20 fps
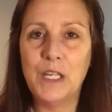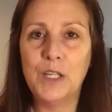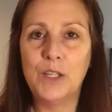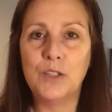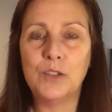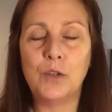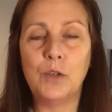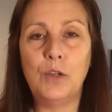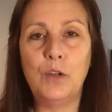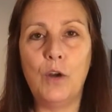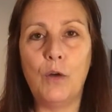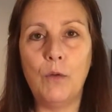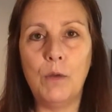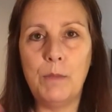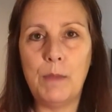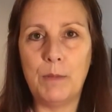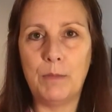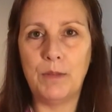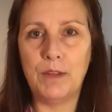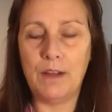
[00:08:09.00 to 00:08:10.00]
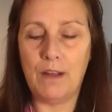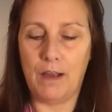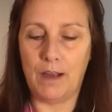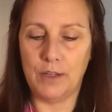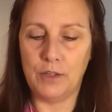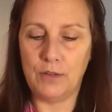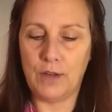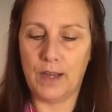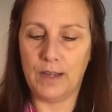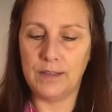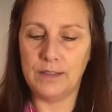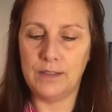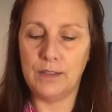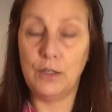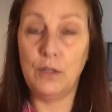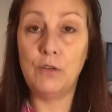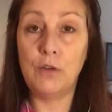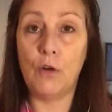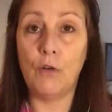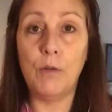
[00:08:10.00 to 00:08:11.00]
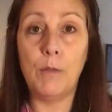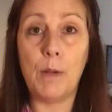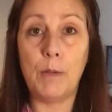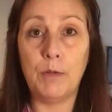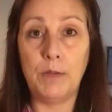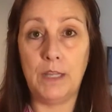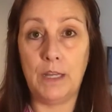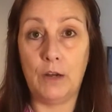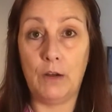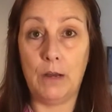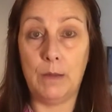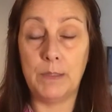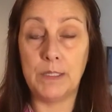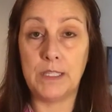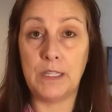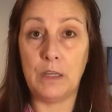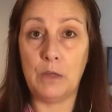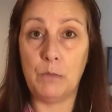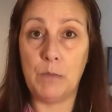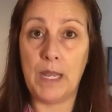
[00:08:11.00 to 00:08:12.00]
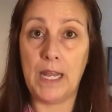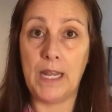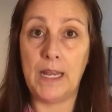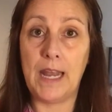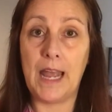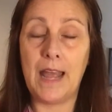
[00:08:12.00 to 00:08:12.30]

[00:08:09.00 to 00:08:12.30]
So you don't remember the contracts. You don't remember the agreements that you made.